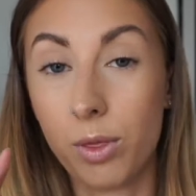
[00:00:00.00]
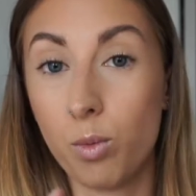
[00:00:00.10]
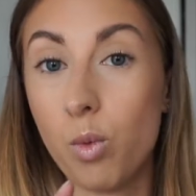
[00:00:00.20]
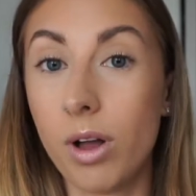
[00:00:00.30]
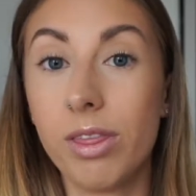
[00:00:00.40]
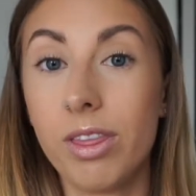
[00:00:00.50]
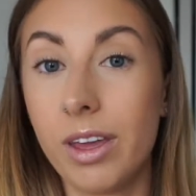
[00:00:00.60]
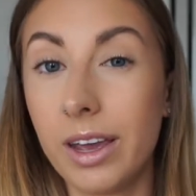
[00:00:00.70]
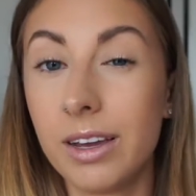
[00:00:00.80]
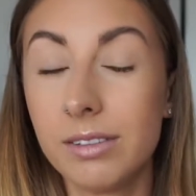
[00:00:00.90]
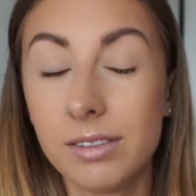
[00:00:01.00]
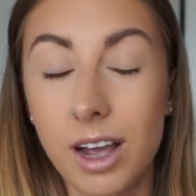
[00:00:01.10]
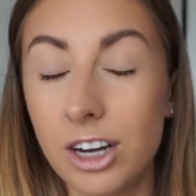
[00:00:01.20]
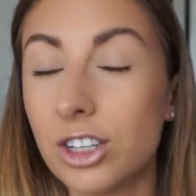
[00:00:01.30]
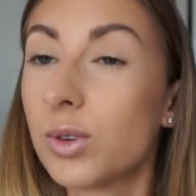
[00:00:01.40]
the one thing
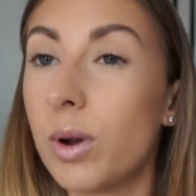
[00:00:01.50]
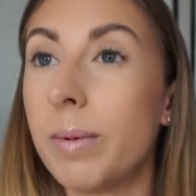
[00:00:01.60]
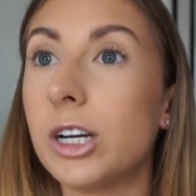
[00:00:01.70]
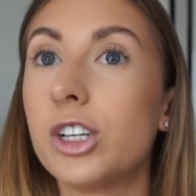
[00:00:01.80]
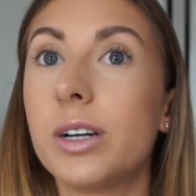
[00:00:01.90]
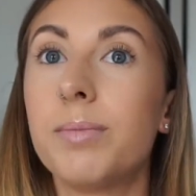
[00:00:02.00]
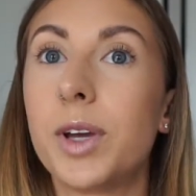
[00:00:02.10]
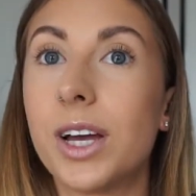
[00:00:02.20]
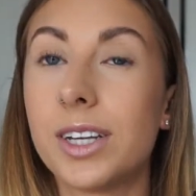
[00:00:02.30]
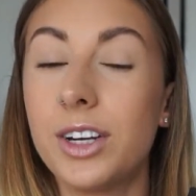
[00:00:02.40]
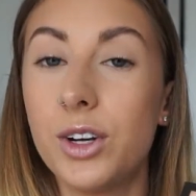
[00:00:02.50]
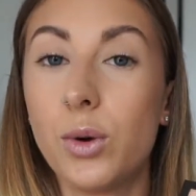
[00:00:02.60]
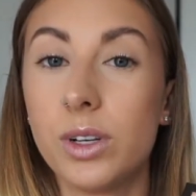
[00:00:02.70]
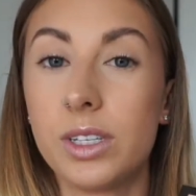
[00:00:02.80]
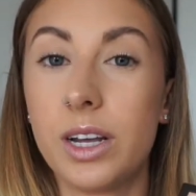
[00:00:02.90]
I just want to mention, because I
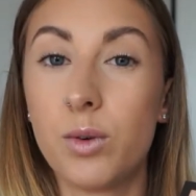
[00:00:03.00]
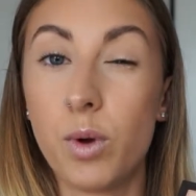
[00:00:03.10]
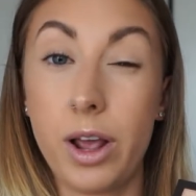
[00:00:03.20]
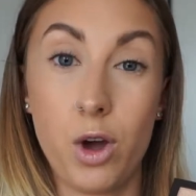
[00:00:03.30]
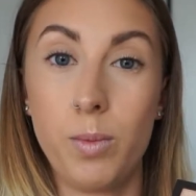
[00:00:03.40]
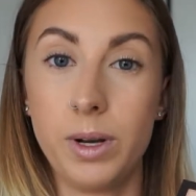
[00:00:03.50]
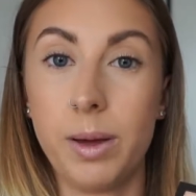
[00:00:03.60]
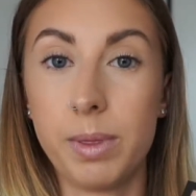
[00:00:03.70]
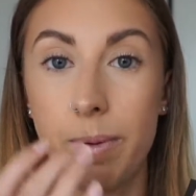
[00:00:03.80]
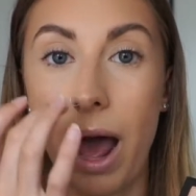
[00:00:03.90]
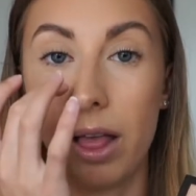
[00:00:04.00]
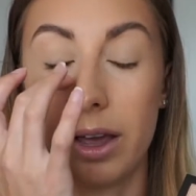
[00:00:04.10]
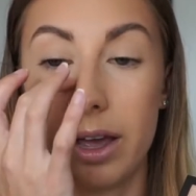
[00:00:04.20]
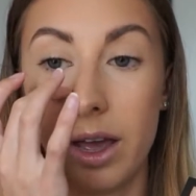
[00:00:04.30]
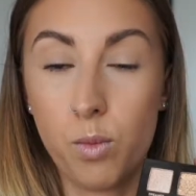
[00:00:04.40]
noticed it when I opened up the
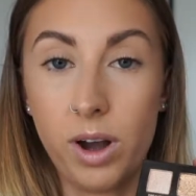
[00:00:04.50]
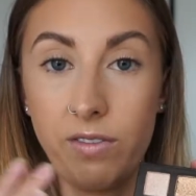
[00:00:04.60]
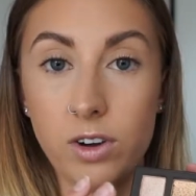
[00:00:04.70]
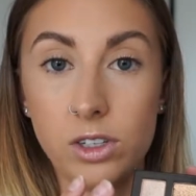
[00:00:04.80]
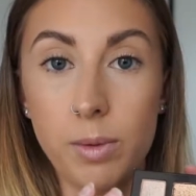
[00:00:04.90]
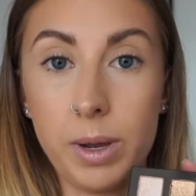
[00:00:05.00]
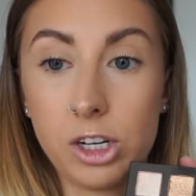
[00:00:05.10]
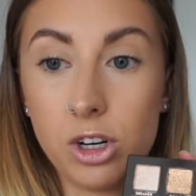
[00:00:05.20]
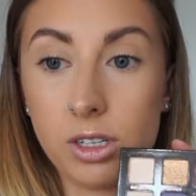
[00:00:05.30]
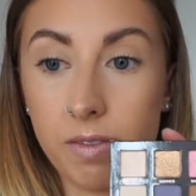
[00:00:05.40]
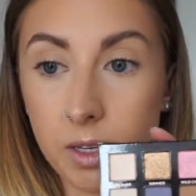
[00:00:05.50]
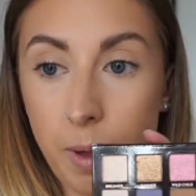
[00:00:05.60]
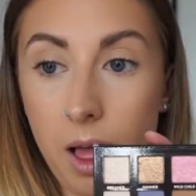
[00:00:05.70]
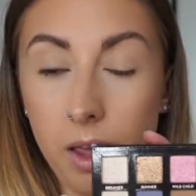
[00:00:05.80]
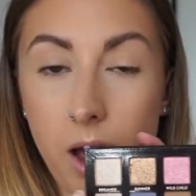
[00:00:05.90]
palette. When I first saw pictures of this
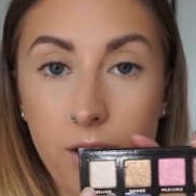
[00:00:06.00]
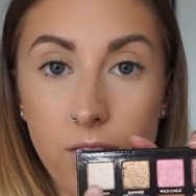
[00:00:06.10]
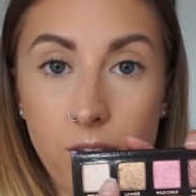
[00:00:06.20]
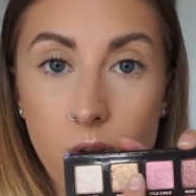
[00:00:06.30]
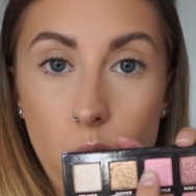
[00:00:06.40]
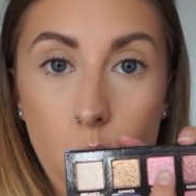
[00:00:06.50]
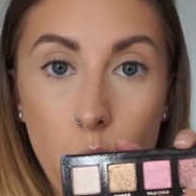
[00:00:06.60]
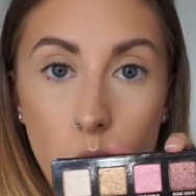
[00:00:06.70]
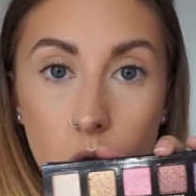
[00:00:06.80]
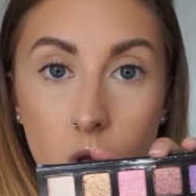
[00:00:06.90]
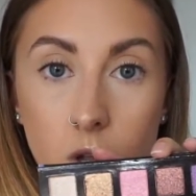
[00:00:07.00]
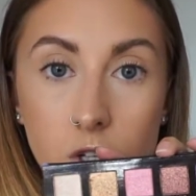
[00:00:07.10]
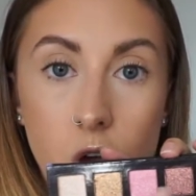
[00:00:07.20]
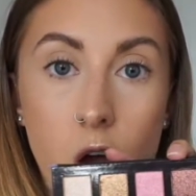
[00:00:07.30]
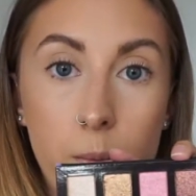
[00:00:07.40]
palette, I thought the whole
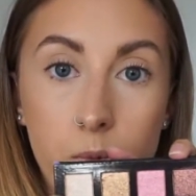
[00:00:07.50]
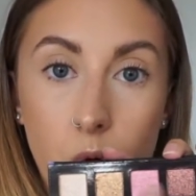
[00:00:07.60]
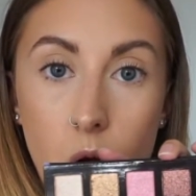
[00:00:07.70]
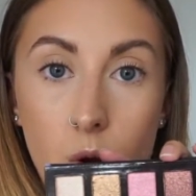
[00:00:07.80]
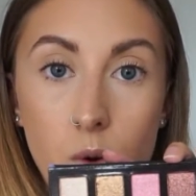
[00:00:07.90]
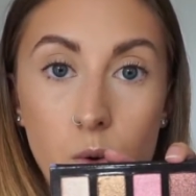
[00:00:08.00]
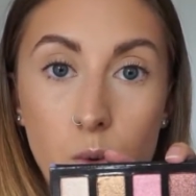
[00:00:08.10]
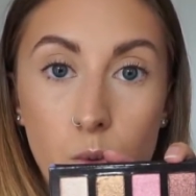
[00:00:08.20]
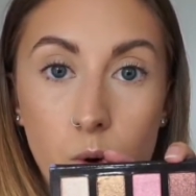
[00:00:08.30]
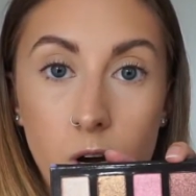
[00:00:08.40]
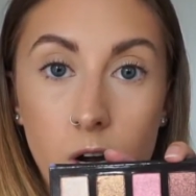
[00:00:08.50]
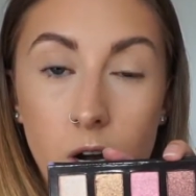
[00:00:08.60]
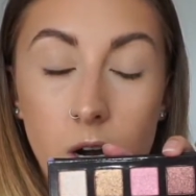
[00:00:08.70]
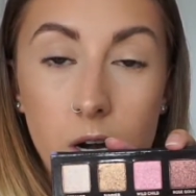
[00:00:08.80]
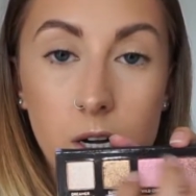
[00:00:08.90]
top row
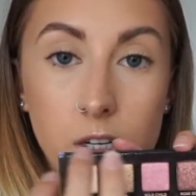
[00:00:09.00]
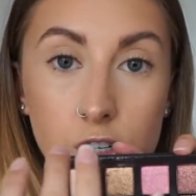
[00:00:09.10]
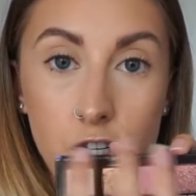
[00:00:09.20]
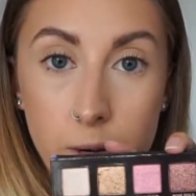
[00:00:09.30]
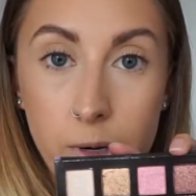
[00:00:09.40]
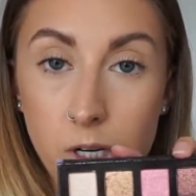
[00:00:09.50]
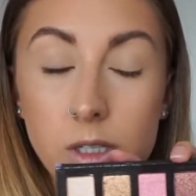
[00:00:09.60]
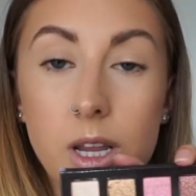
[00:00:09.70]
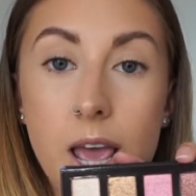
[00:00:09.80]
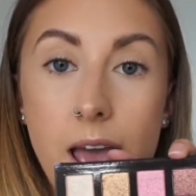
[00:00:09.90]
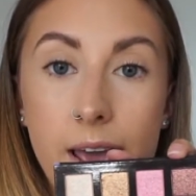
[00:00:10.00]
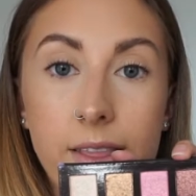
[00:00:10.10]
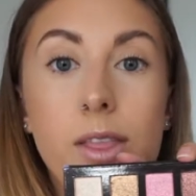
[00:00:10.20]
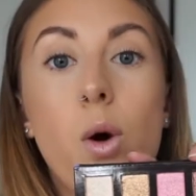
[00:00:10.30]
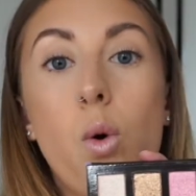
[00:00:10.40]
were shimmers and
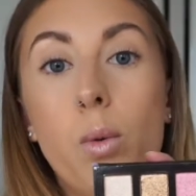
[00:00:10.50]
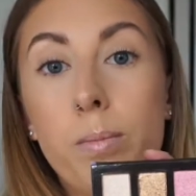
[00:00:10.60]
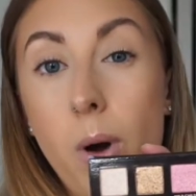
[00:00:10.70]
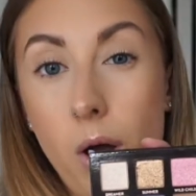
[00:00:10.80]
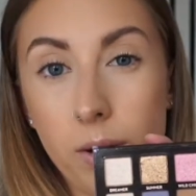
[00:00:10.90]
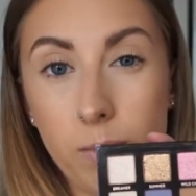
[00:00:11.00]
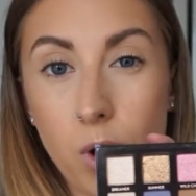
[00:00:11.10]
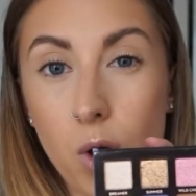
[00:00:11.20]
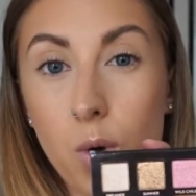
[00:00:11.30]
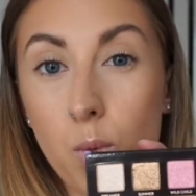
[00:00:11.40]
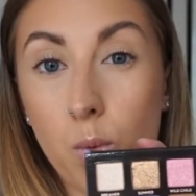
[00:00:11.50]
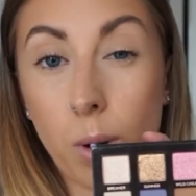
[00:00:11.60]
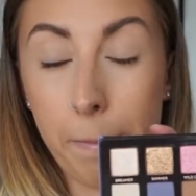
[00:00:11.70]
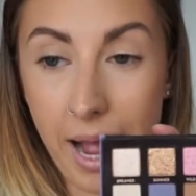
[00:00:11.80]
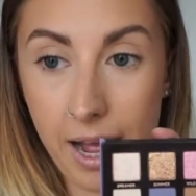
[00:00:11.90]
then the whole bottom row
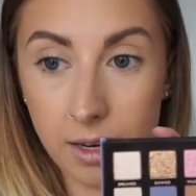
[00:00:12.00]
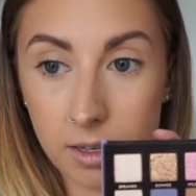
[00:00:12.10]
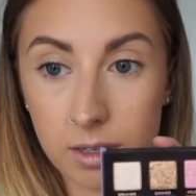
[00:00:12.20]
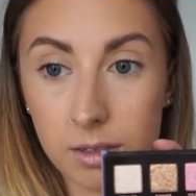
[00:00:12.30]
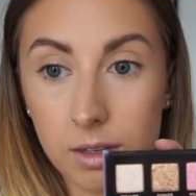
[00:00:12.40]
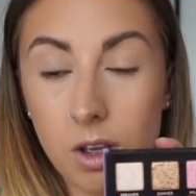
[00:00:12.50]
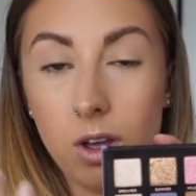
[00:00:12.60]
were mattes.